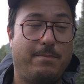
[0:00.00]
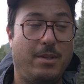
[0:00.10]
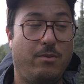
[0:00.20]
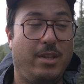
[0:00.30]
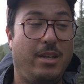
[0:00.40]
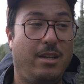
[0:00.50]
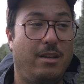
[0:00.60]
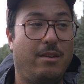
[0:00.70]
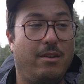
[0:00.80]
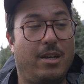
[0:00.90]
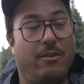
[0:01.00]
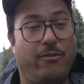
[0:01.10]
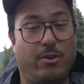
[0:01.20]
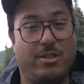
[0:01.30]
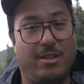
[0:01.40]
been really
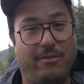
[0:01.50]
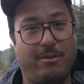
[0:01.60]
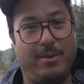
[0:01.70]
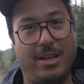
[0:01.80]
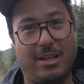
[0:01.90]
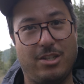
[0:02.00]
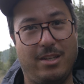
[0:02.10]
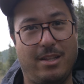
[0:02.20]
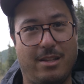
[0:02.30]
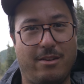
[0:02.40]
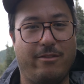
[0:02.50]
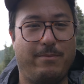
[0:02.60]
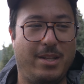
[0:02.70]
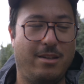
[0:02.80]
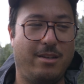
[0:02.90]
fortunate for me actually that there's
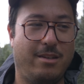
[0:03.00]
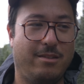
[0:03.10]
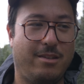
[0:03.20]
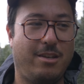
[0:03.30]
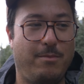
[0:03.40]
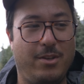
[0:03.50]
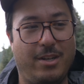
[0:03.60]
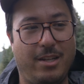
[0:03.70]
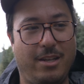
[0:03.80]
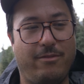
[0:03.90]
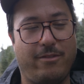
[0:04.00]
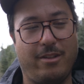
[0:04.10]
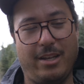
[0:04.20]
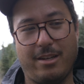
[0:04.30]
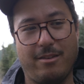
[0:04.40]
been a community for
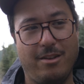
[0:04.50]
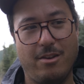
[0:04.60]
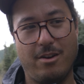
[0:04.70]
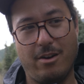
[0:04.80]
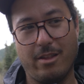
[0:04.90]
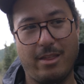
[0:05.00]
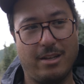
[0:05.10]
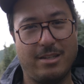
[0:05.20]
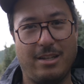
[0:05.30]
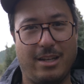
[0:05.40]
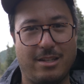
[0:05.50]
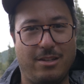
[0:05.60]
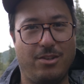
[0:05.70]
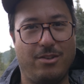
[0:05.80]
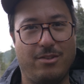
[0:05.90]
like all the things I like to
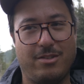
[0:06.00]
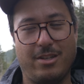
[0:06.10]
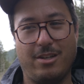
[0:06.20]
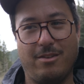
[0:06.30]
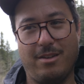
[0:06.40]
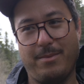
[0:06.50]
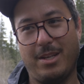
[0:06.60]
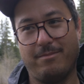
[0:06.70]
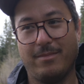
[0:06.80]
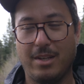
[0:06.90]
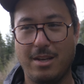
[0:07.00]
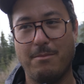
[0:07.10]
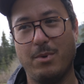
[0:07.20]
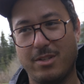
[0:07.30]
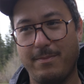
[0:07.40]
do. So I mean,
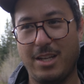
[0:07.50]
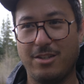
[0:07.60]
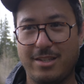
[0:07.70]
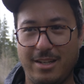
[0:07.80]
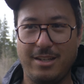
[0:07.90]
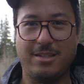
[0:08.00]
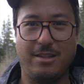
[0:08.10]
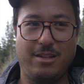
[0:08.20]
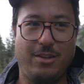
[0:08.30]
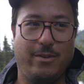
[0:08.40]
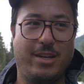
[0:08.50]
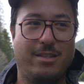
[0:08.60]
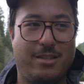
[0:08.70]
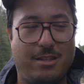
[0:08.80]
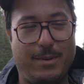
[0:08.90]
most major cities in the
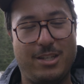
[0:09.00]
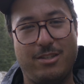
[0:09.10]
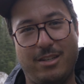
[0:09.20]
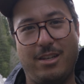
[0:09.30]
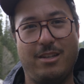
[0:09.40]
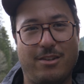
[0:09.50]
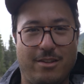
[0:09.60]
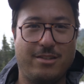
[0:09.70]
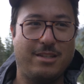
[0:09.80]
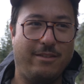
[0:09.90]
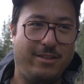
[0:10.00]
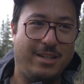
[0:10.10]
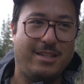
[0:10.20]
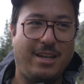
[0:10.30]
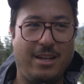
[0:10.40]
US especially, you know, there's definitely
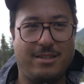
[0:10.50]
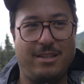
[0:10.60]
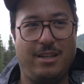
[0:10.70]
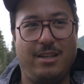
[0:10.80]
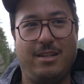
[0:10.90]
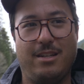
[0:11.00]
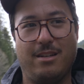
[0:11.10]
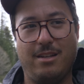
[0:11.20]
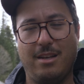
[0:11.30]
a skate scene, and